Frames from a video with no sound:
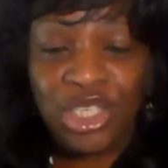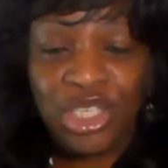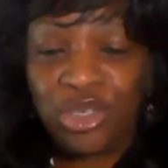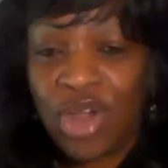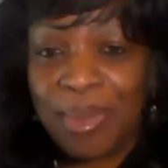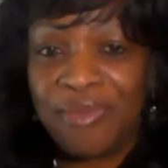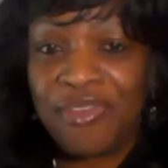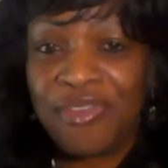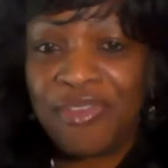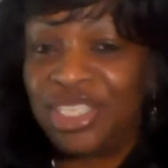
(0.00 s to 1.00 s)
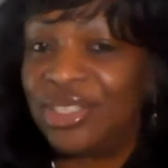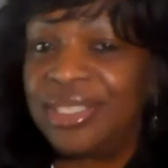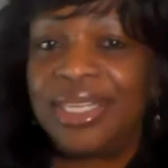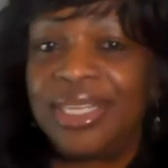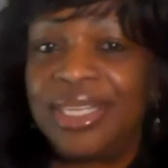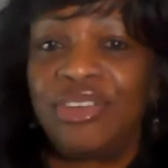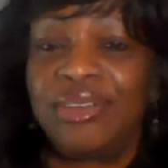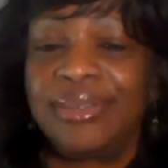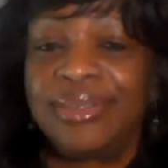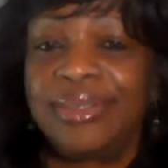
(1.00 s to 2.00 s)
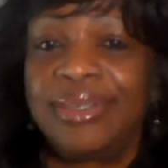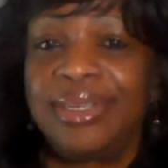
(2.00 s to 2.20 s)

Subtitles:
National Crime Information Center.